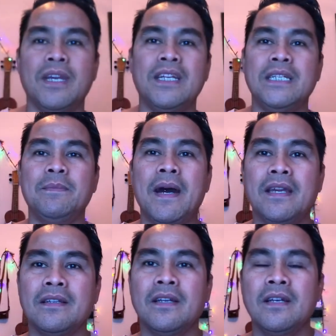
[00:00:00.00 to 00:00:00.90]
any
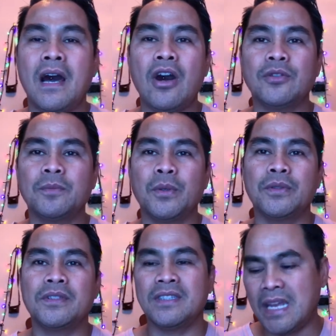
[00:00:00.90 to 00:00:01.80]
mic output
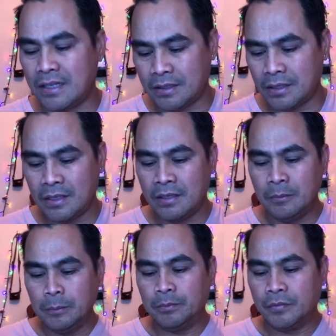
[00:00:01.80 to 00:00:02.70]
things.
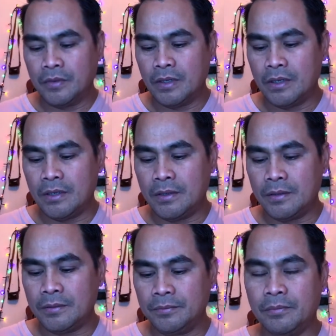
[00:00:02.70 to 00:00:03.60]

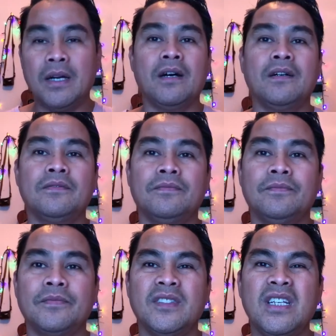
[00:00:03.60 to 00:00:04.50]
But
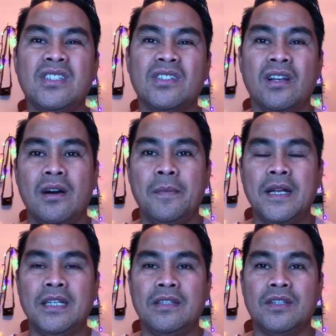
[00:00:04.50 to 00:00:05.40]
it's a lot of
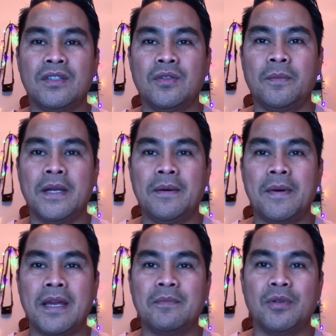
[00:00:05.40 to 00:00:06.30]
money just to buy a
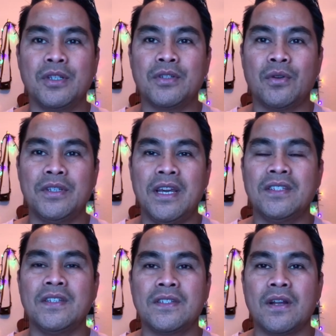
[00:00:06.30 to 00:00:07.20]
mic for the Sony
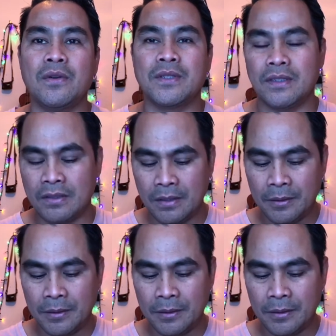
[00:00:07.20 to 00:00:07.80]
A6000.